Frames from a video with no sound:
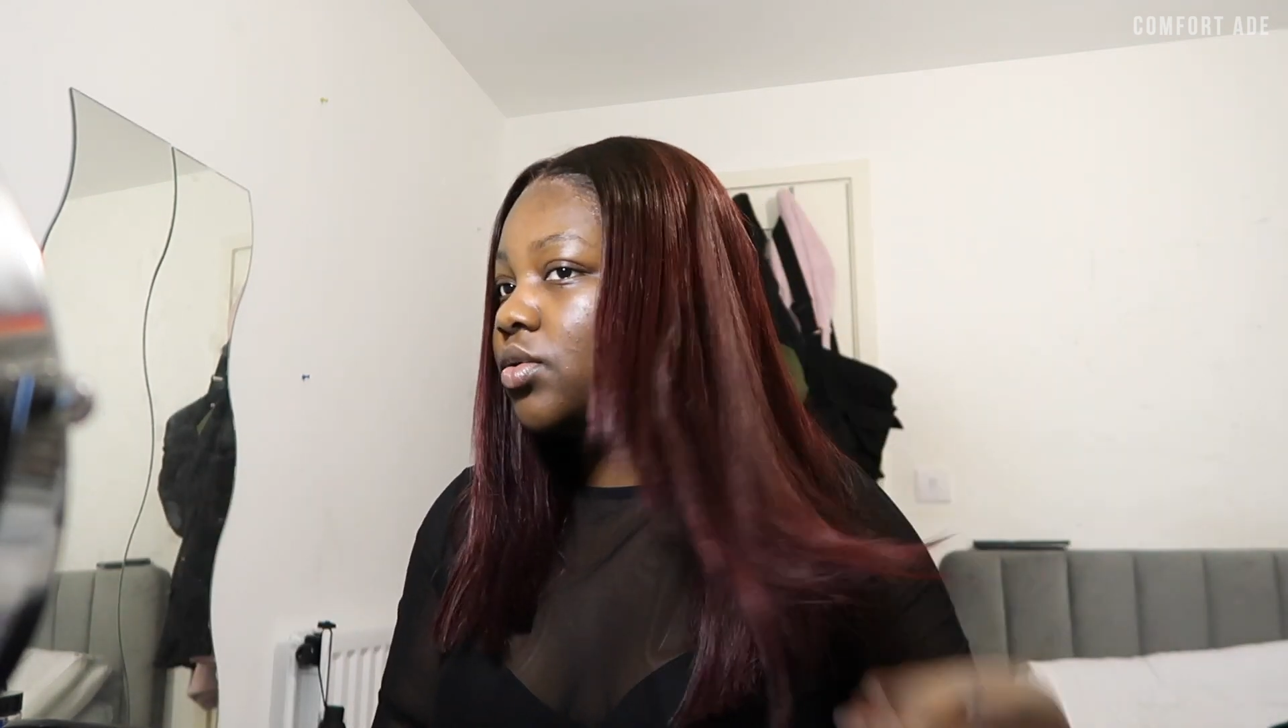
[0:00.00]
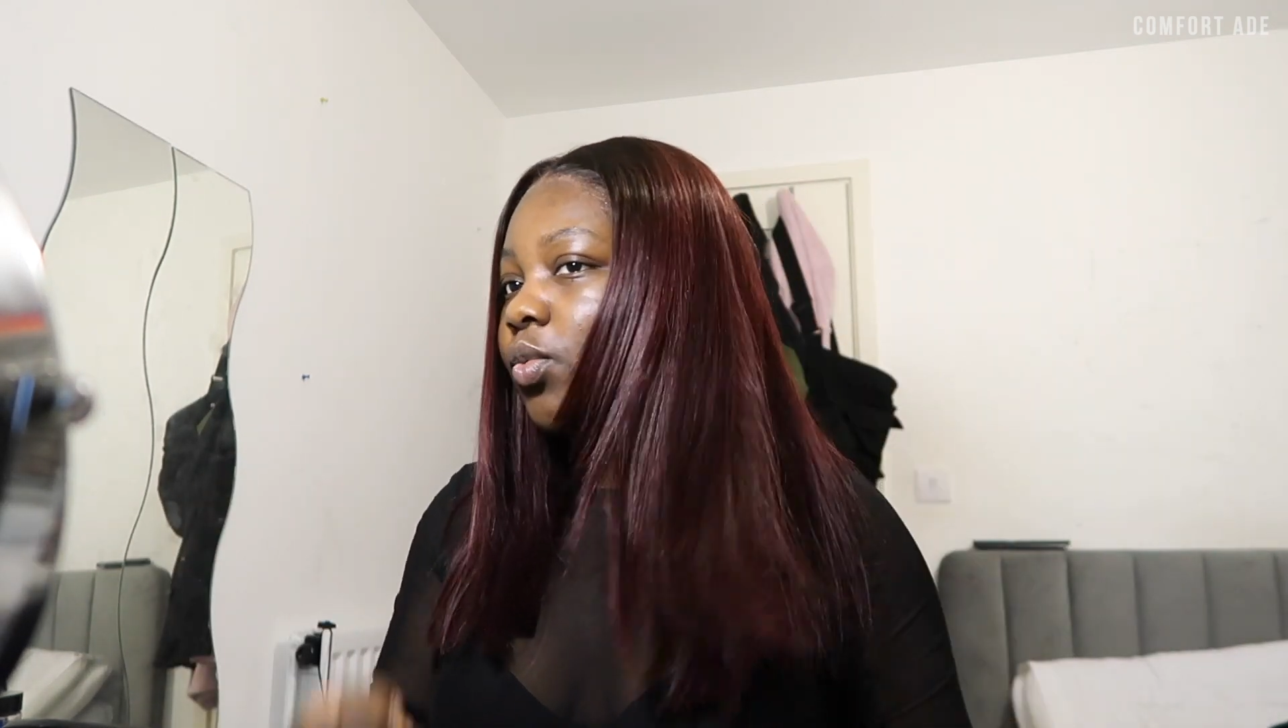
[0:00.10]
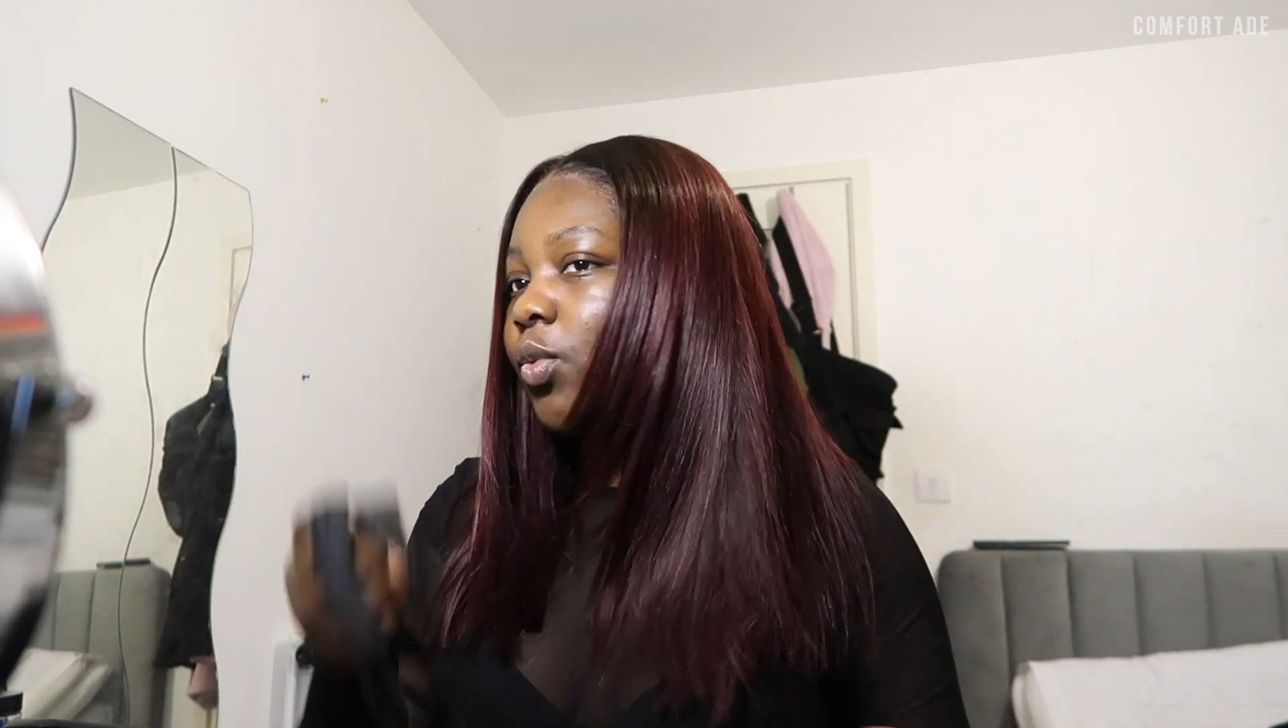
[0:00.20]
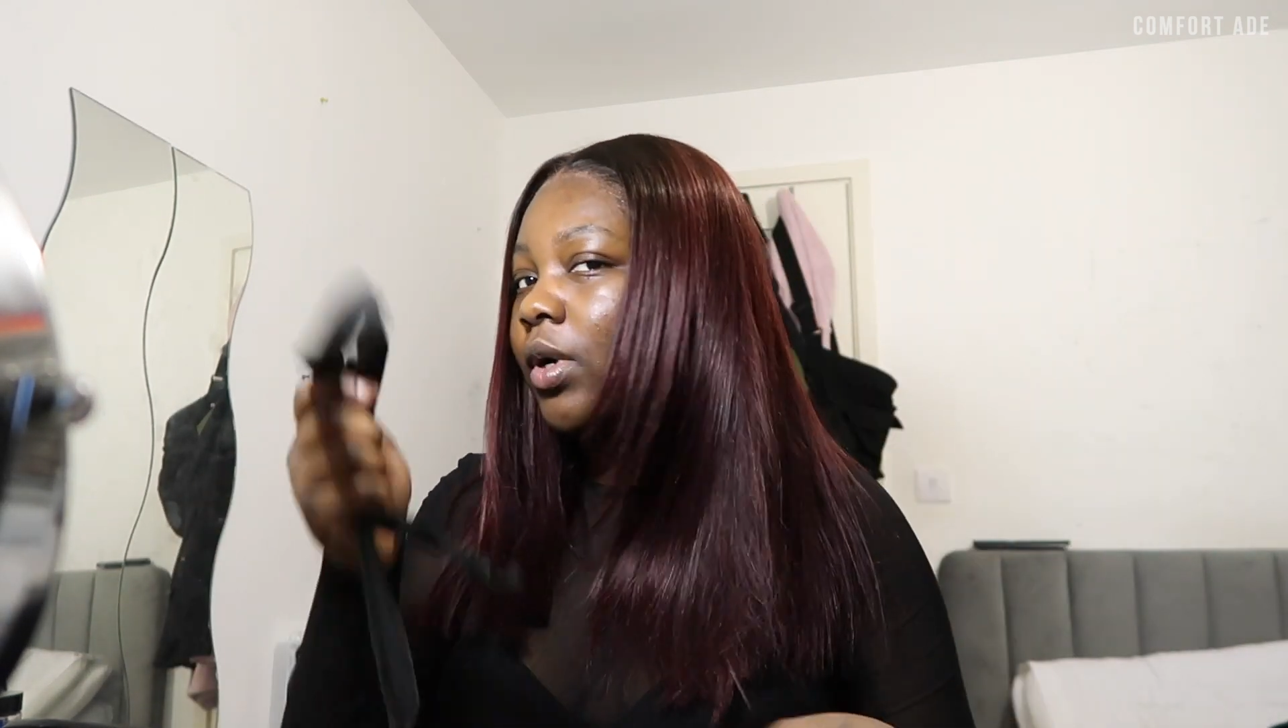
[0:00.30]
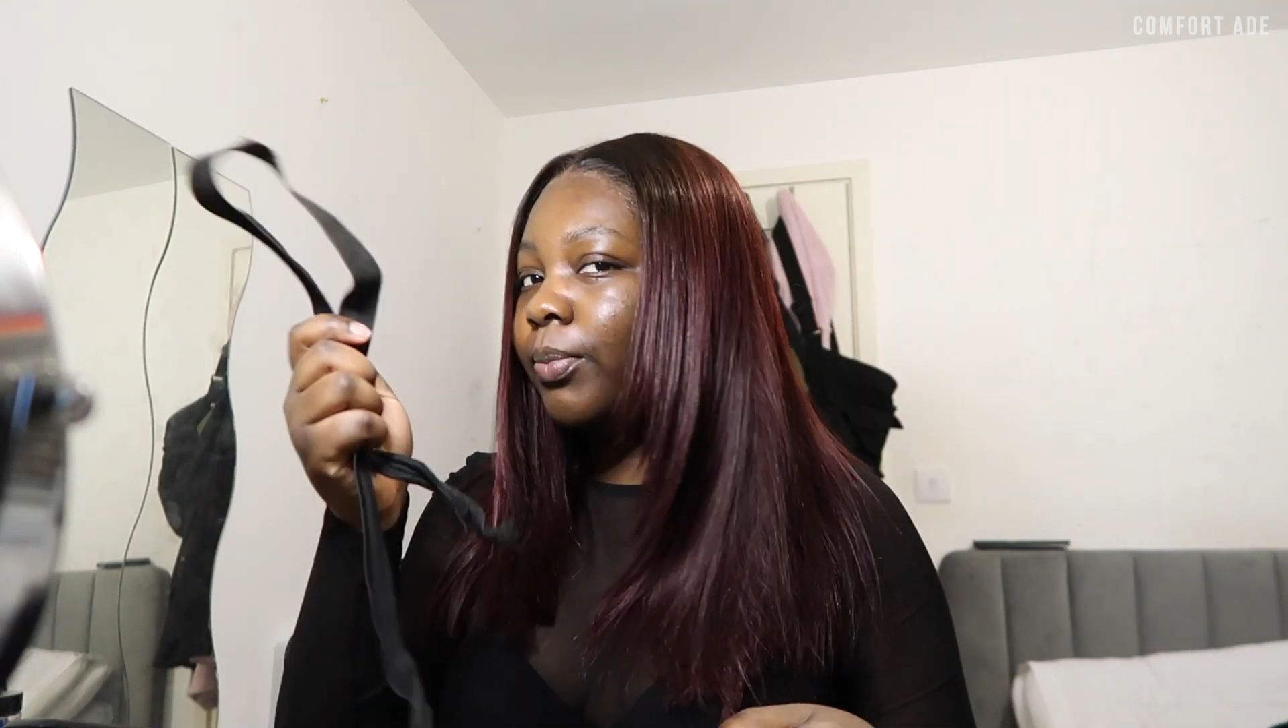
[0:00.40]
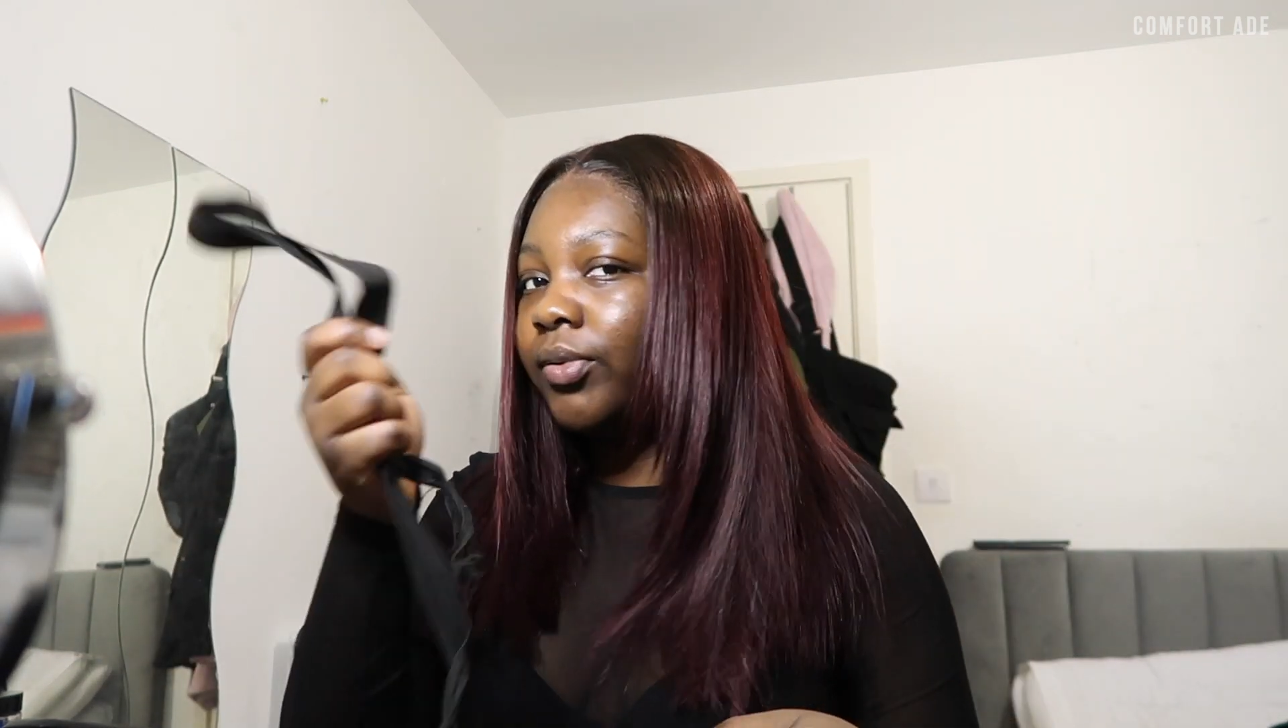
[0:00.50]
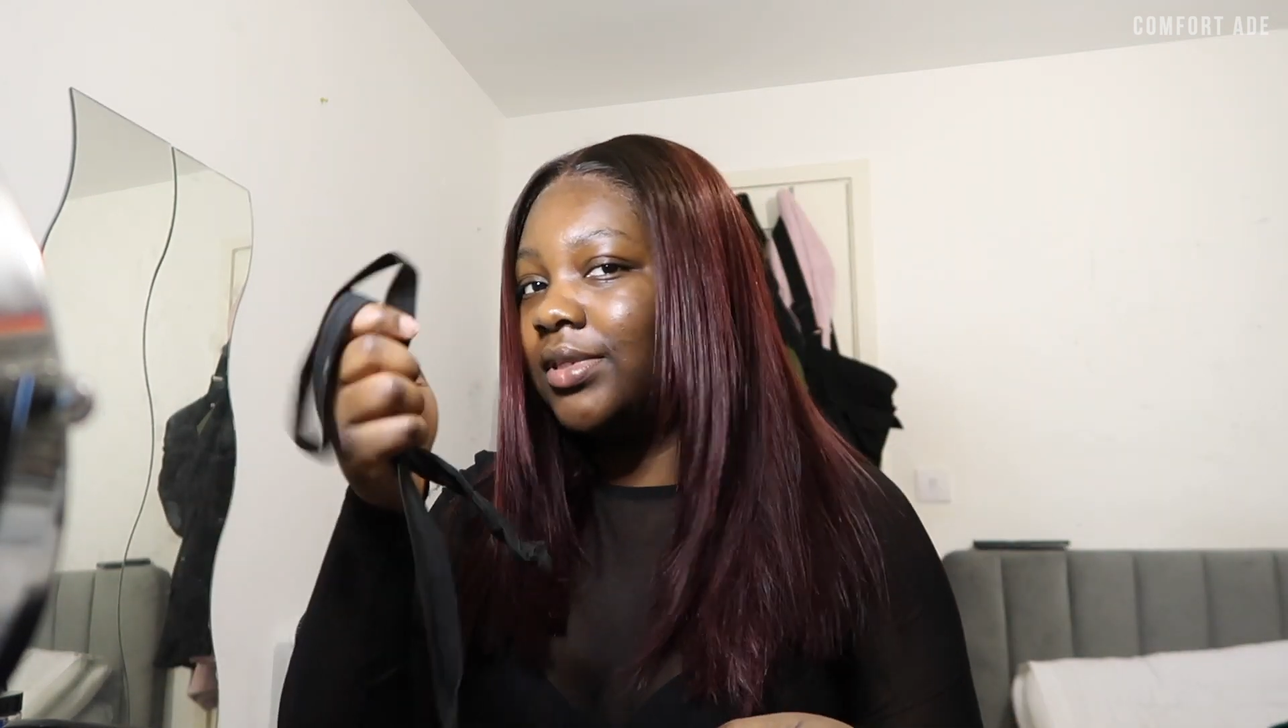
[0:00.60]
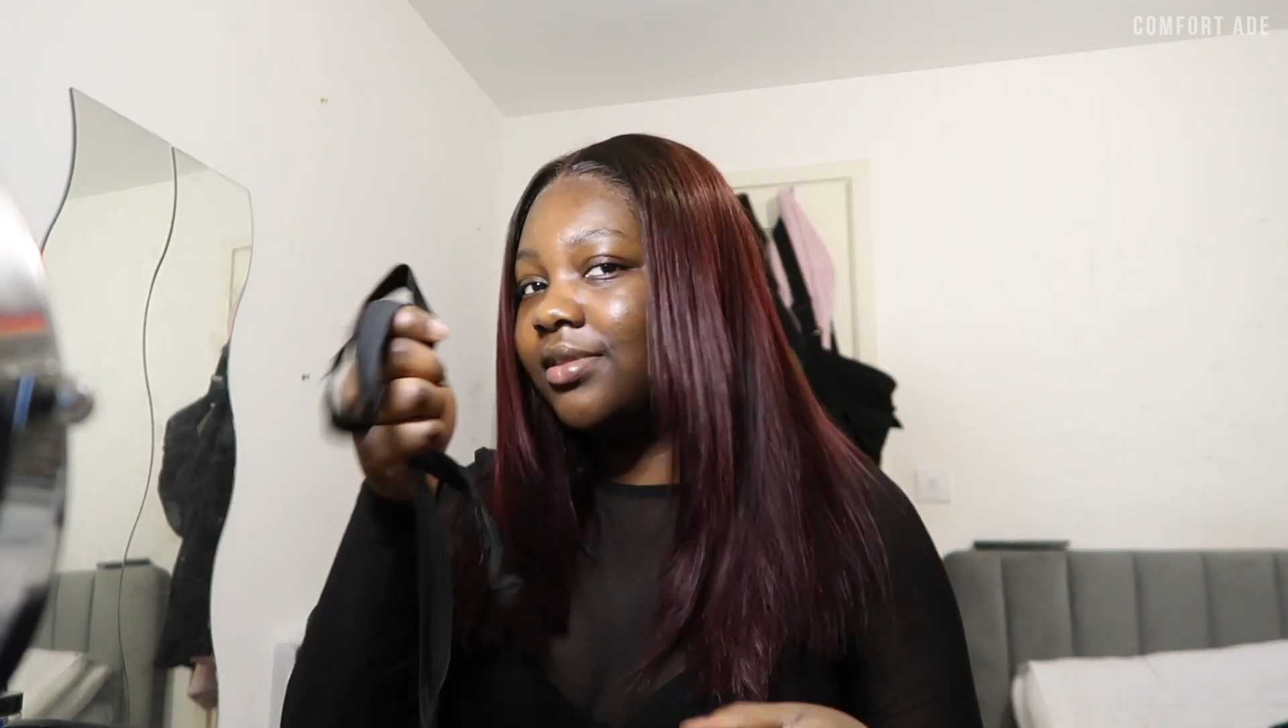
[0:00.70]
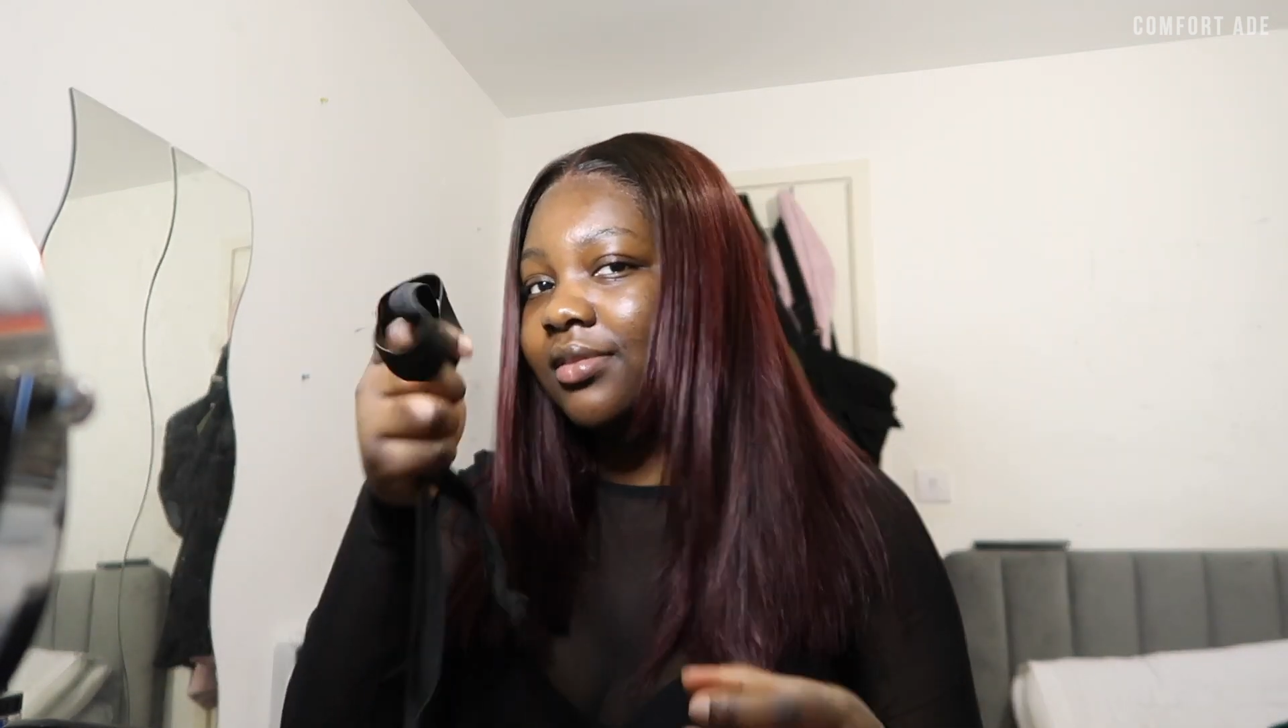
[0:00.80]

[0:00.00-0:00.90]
to put this